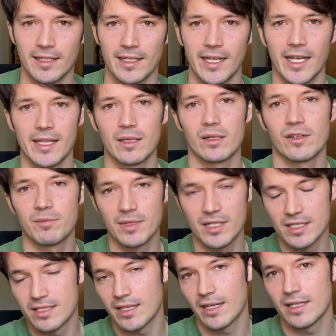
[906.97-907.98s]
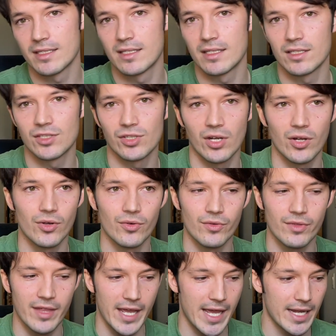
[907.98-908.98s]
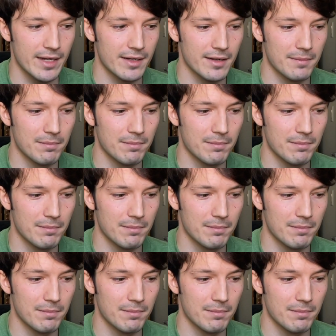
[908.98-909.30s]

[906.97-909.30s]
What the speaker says: And there have been studies that show that